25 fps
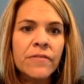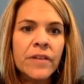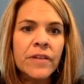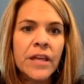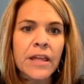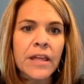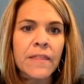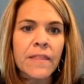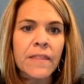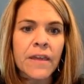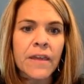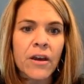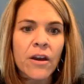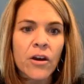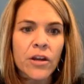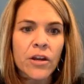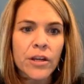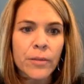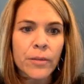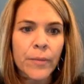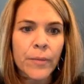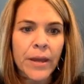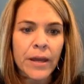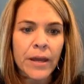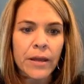in the
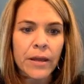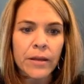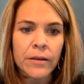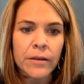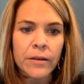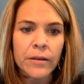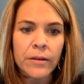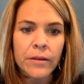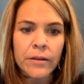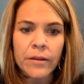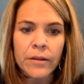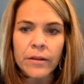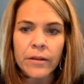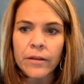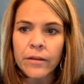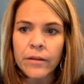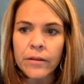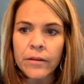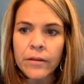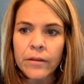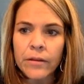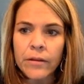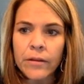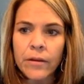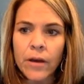on-demand
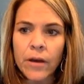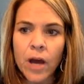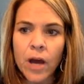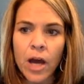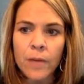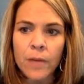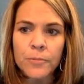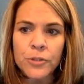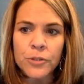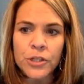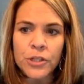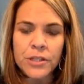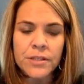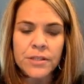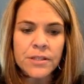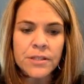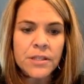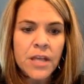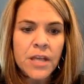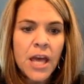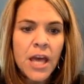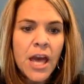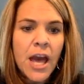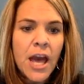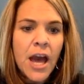options.
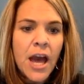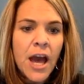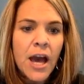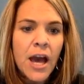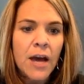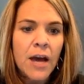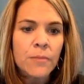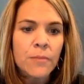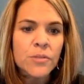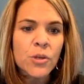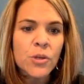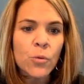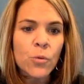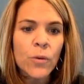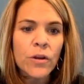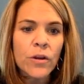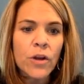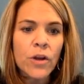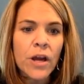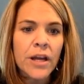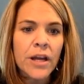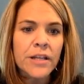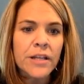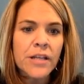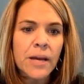So we're
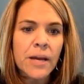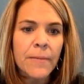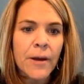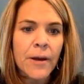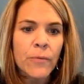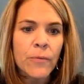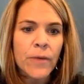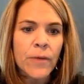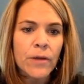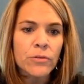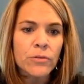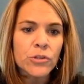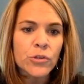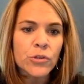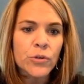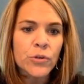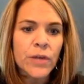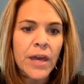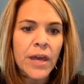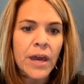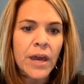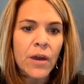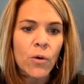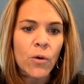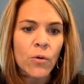not going to talk about round 2
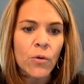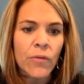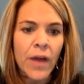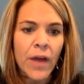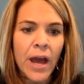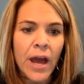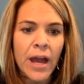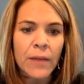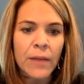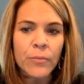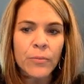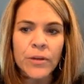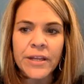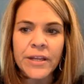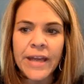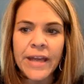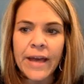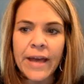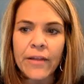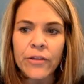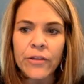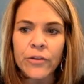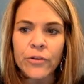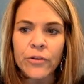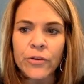yet, or the hybrid
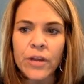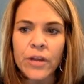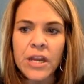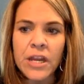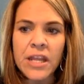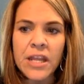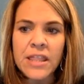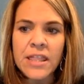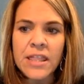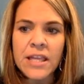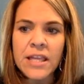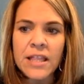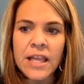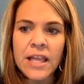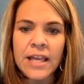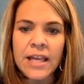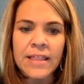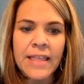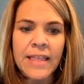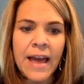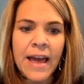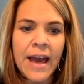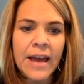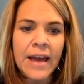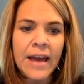calendar or anything like
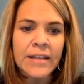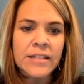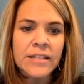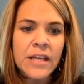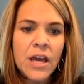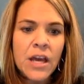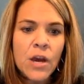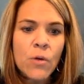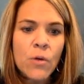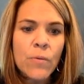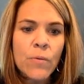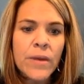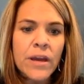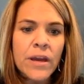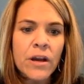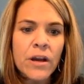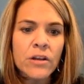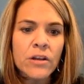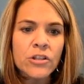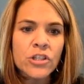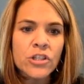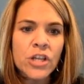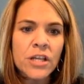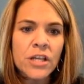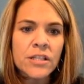that. We are
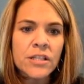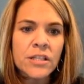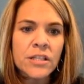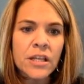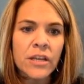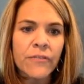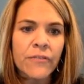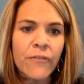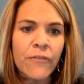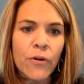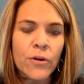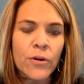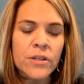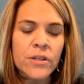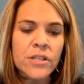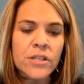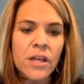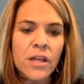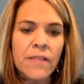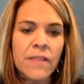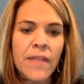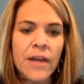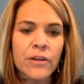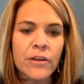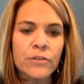just going to focus
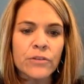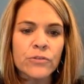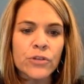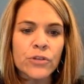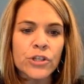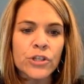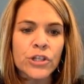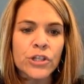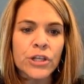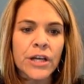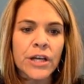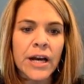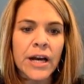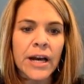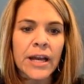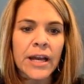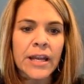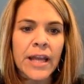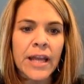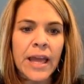on that nutrition guide